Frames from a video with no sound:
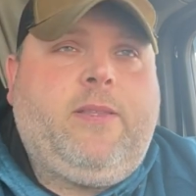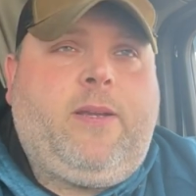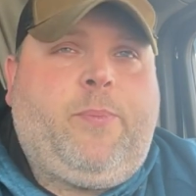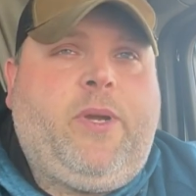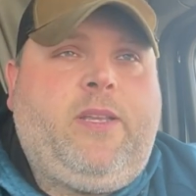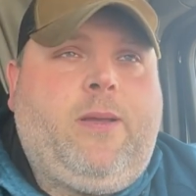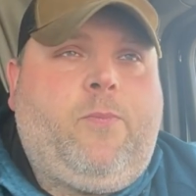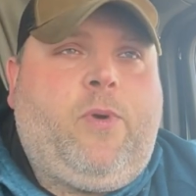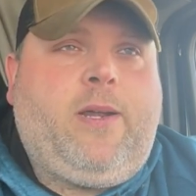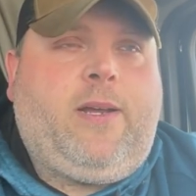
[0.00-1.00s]
They're putting
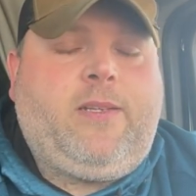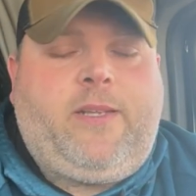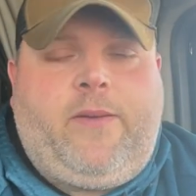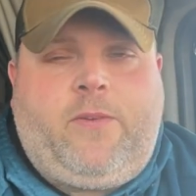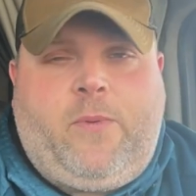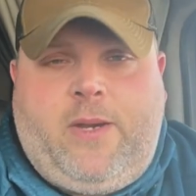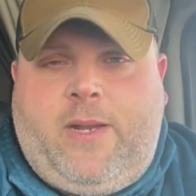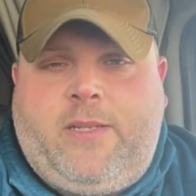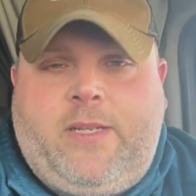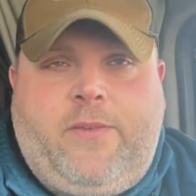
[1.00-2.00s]
up warehouse after
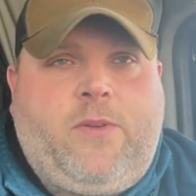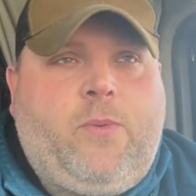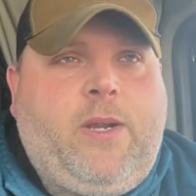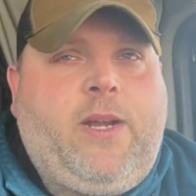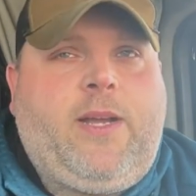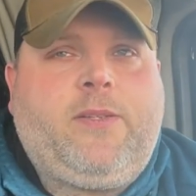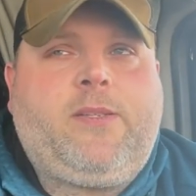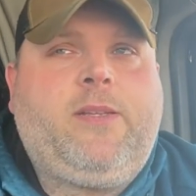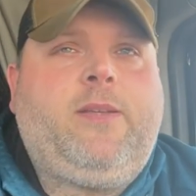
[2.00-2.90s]
warehouse after warehouse.